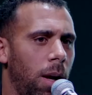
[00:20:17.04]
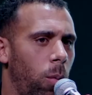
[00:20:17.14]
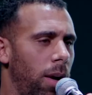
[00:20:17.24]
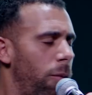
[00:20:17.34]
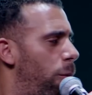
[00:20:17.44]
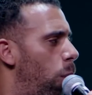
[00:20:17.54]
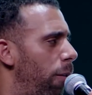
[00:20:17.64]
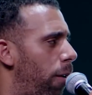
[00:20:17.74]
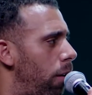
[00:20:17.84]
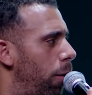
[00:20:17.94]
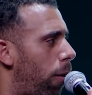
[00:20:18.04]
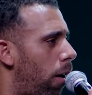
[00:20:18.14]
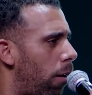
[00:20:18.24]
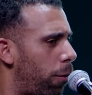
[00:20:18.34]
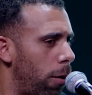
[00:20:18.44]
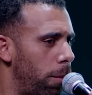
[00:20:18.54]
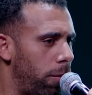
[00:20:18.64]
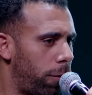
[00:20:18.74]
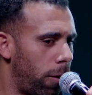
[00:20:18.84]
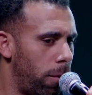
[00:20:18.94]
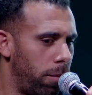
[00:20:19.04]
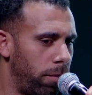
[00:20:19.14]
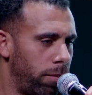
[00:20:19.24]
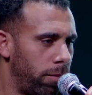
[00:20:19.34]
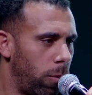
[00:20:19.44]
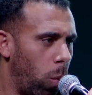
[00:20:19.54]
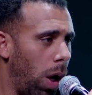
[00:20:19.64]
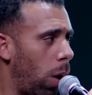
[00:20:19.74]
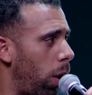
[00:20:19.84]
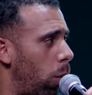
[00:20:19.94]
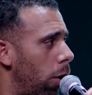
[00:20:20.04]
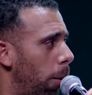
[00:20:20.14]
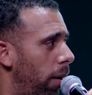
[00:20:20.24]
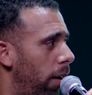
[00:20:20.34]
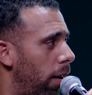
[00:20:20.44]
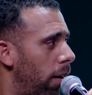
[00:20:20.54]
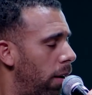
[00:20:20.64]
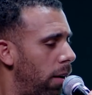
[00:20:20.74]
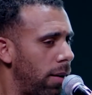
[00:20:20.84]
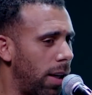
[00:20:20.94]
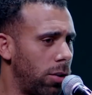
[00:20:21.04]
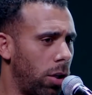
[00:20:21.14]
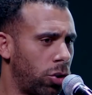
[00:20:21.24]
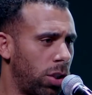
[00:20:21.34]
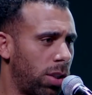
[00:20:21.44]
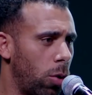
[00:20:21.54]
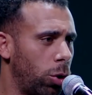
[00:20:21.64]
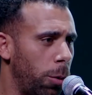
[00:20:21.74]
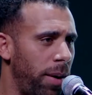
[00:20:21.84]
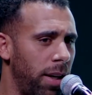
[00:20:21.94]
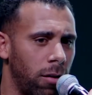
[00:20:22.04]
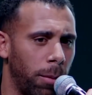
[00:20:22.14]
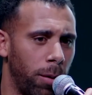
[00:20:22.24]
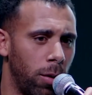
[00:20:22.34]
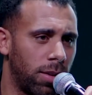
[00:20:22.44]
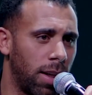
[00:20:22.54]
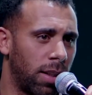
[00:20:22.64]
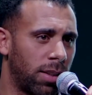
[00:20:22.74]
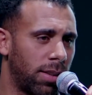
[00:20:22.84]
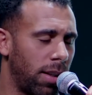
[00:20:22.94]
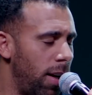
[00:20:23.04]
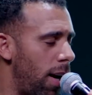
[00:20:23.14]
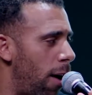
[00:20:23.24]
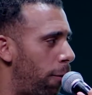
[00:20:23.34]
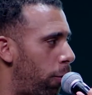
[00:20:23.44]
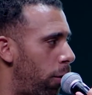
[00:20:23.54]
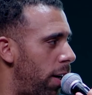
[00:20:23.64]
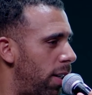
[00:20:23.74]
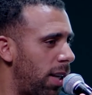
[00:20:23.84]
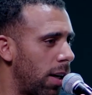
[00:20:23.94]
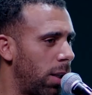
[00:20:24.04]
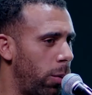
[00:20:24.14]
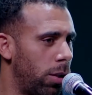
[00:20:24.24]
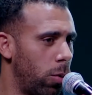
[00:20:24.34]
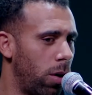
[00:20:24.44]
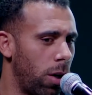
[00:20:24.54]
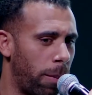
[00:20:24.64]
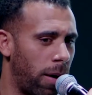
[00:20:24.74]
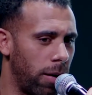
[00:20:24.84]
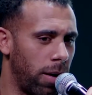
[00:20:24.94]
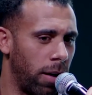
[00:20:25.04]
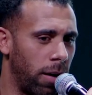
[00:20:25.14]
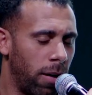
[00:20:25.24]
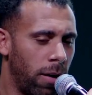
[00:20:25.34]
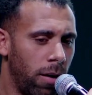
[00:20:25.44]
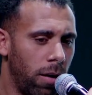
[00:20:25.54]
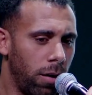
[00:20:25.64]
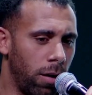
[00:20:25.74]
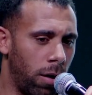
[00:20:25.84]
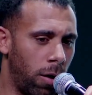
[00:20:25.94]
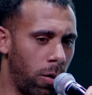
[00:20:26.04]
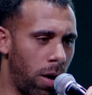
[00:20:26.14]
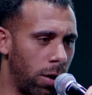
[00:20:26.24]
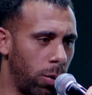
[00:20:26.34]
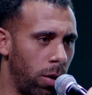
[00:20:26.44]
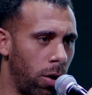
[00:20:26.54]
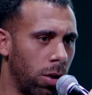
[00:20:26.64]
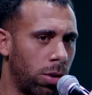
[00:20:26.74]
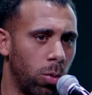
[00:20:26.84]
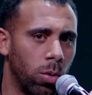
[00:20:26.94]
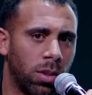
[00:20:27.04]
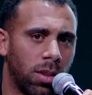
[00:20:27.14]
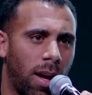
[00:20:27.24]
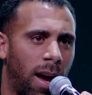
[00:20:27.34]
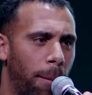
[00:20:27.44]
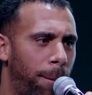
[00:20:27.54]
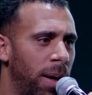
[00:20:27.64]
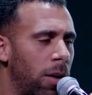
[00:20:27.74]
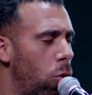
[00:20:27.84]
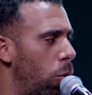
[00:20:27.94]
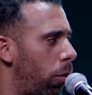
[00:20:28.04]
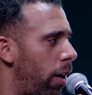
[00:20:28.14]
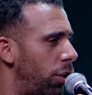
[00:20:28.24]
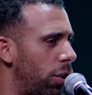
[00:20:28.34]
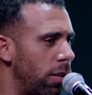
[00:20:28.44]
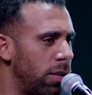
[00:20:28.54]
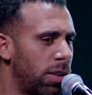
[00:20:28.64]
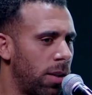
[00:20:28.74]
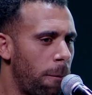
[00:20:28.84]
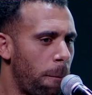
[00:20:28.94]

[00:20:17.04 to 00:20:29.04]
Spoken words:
we're very far from where we want to be. That's not just social media abuse, that's in every sector we're talking about here. You know, I do a lot of talks at big corporations,